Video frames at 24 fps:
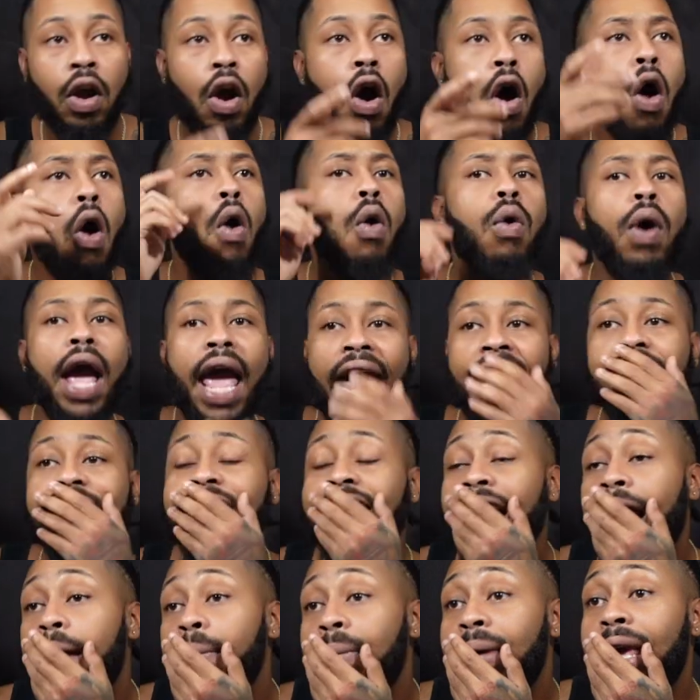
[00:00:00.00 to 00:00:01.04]
Oh, hey,
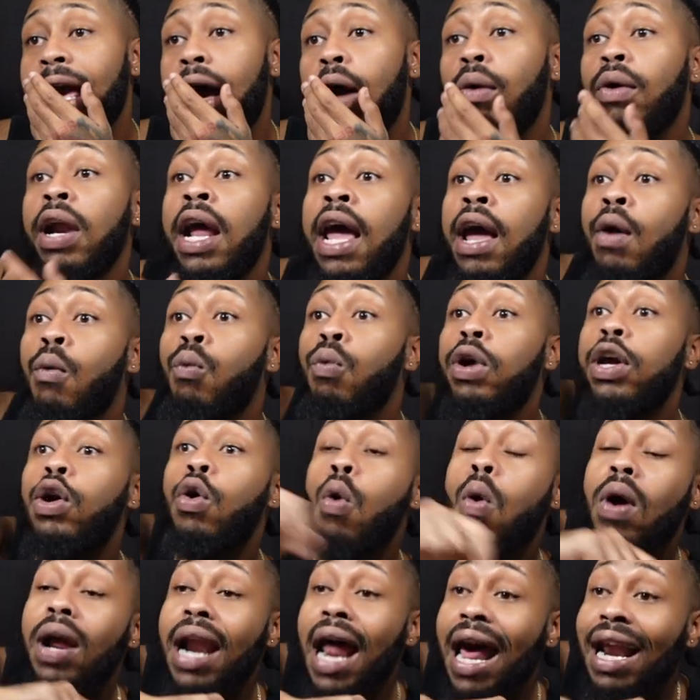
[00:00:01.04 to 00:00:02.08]
check me out. We
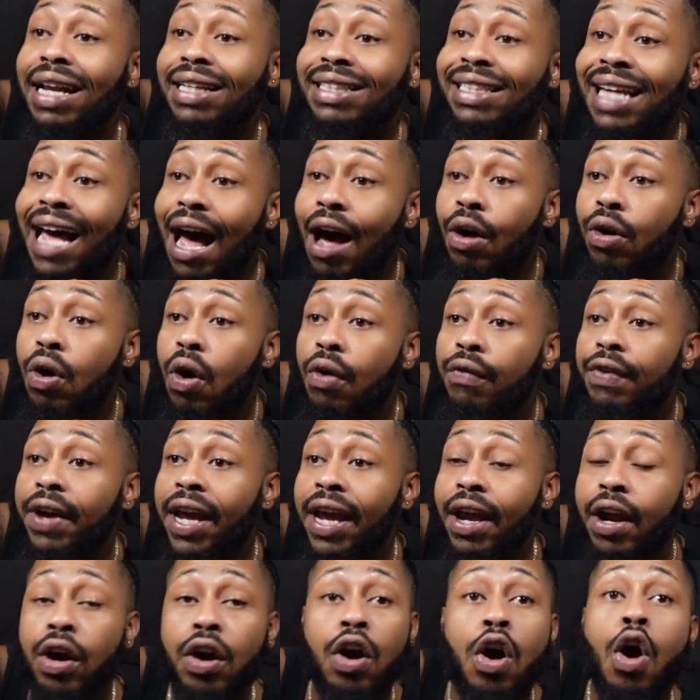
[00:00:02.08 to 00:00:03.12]
going out of town over
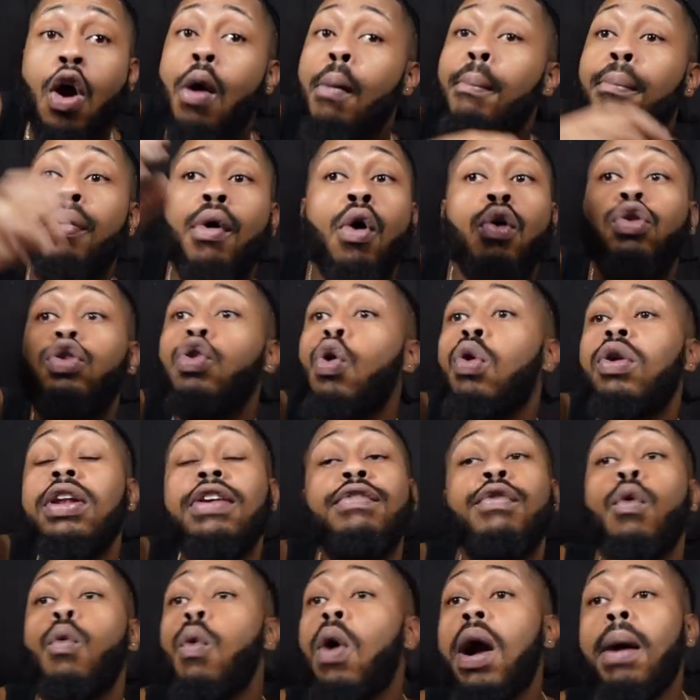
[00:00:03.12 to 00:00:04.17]
here? Bro, don't
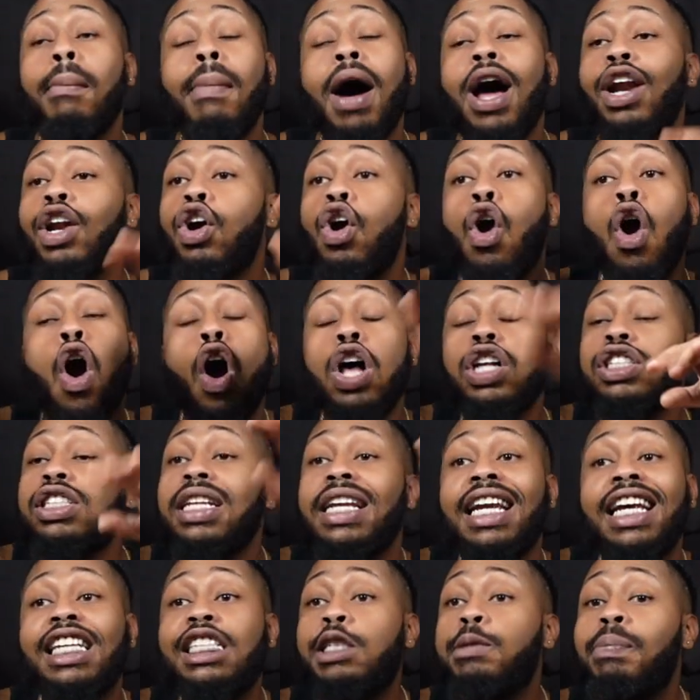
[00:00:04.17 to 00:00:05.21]
even worry about the cost of
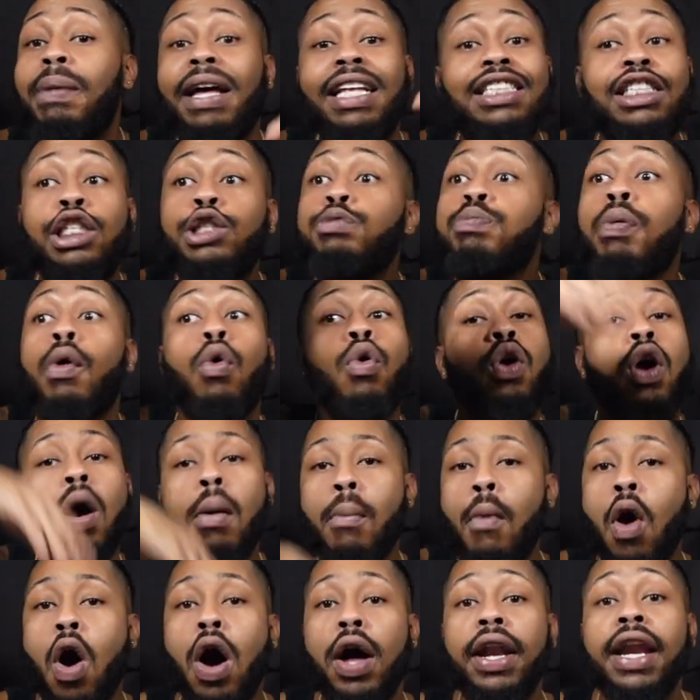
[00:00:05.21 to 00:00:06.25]
the expenses, bro.
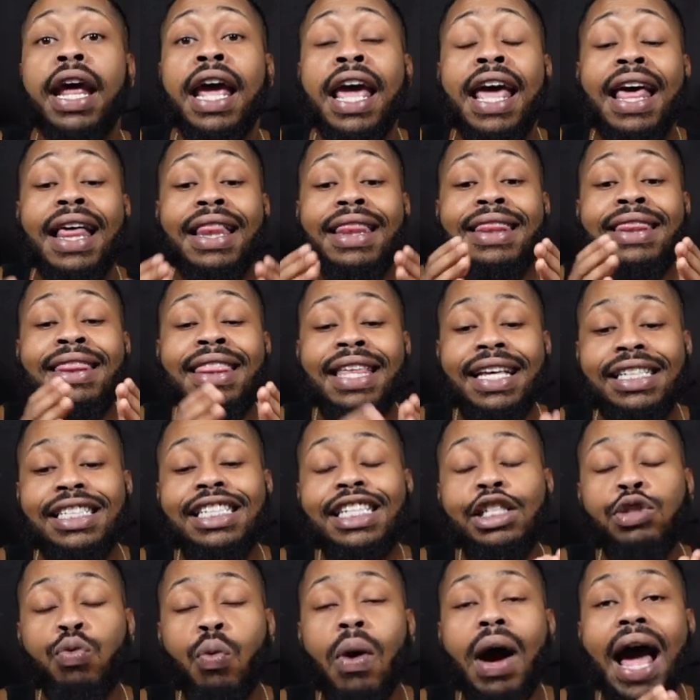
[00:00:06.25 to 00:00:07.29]
Come on. This
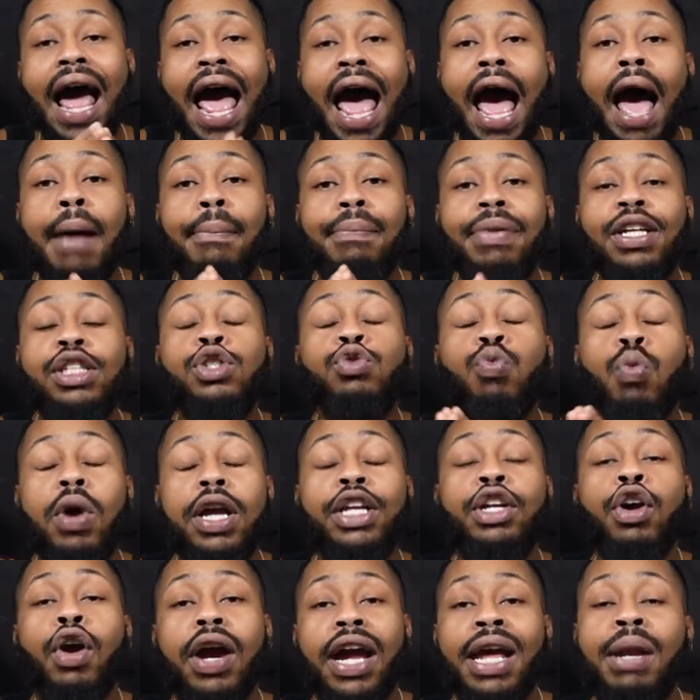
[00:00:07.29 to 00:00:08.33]
is what happens
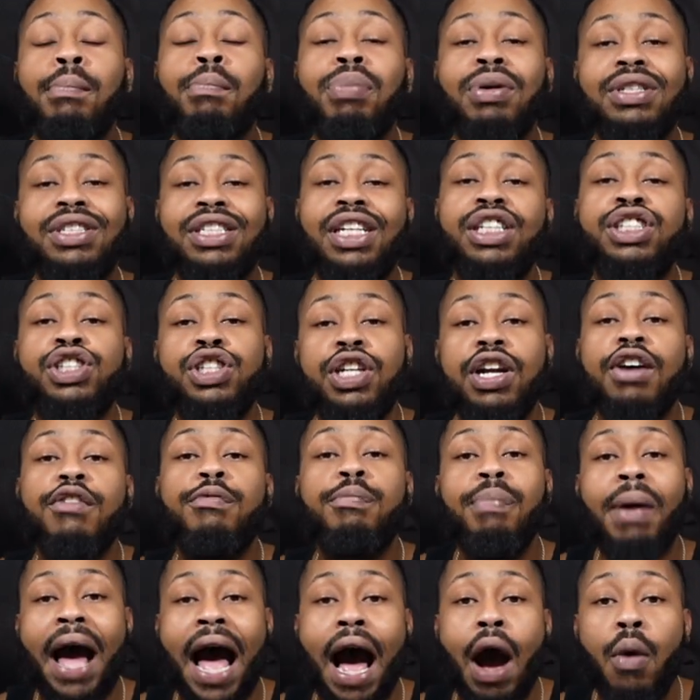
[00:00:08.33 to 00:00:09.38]
when you're in position
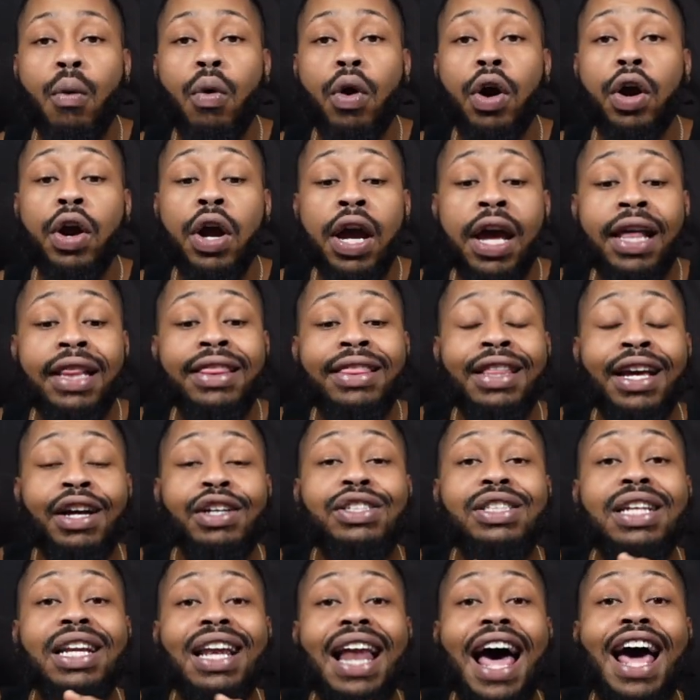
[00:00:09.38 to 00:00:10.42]
of power.
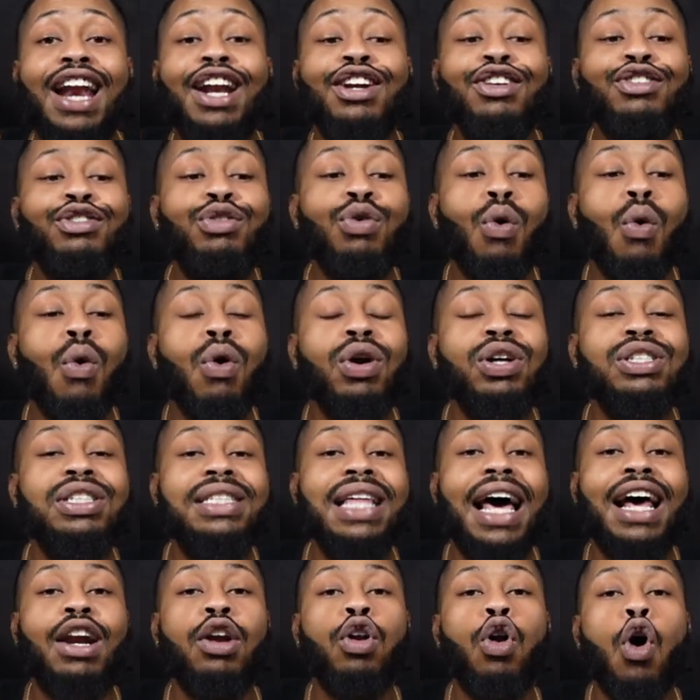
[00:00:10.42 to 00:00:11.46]
There's a lot of doors
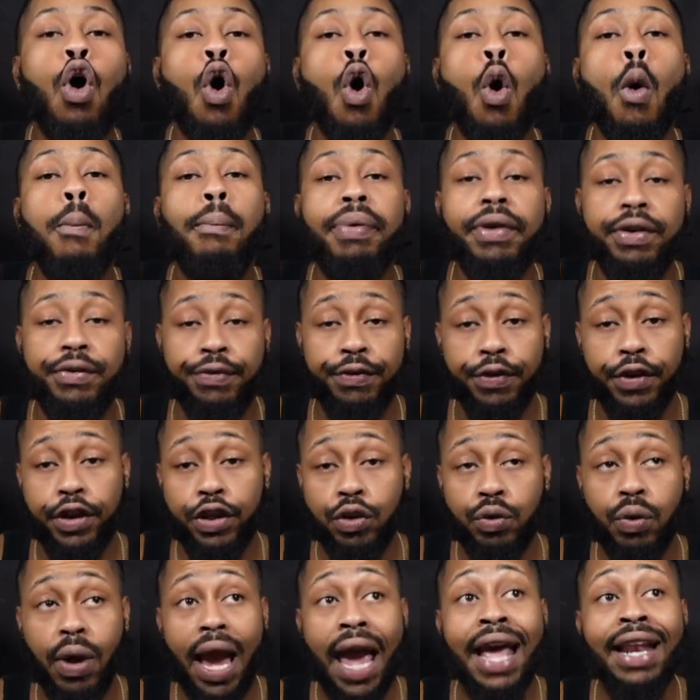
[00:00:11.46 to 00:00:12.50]
that'll open for
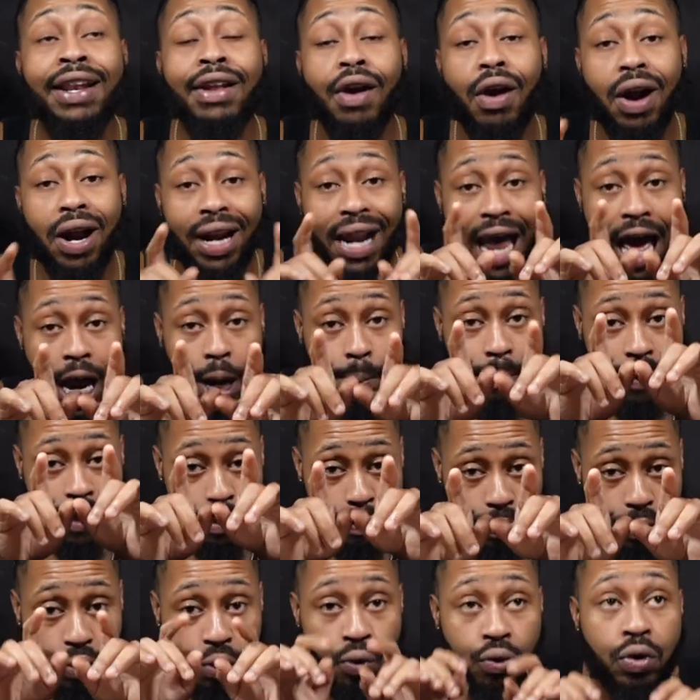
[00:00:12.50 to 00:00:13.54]
you. And there are a lot of
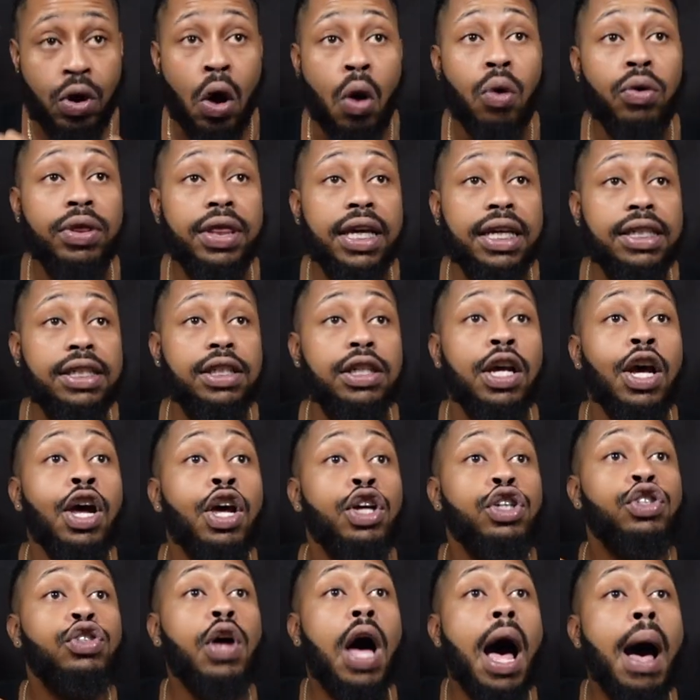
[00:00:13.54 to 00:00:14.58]
people who know this.
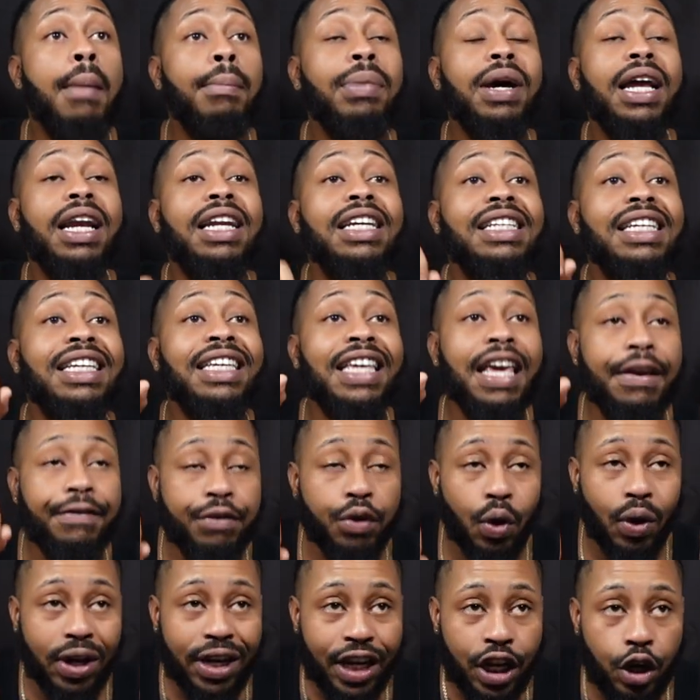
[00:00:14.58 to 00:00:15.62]
So I'm going to give
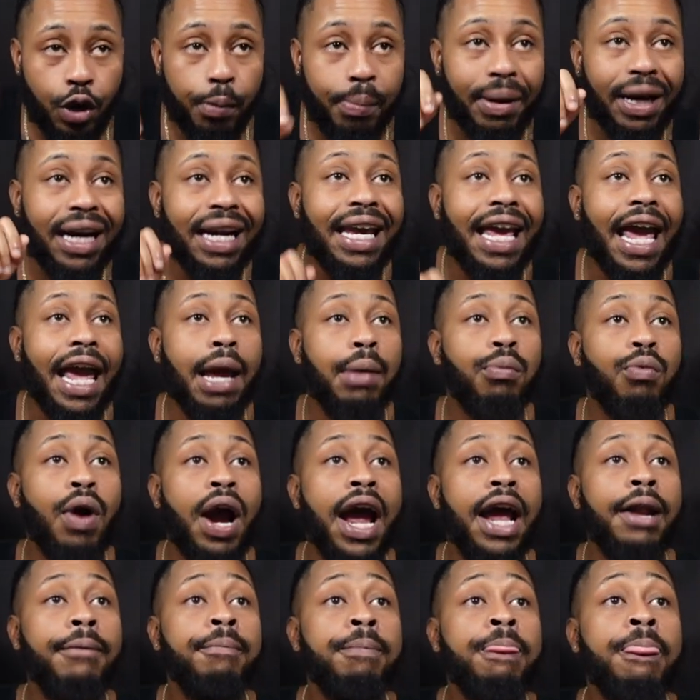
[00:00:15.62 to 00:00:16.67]
you a little bit of game,
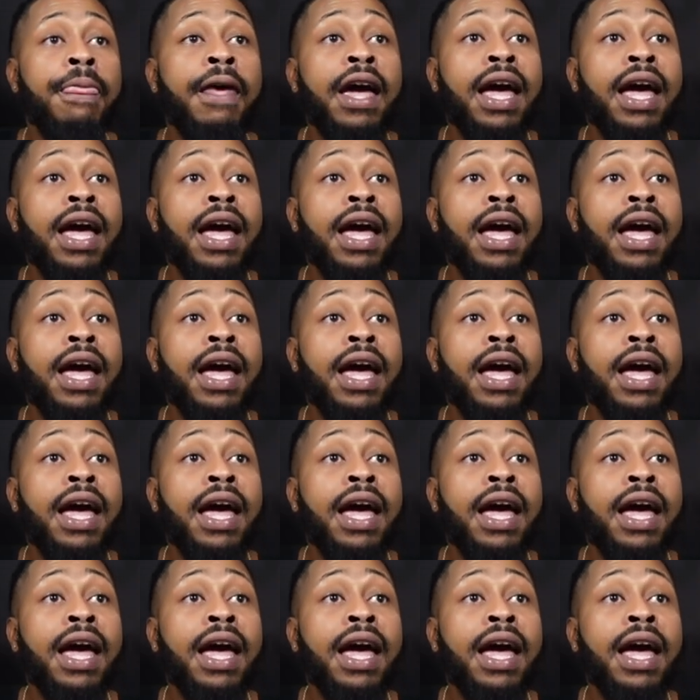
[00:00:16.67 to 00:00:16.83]
right?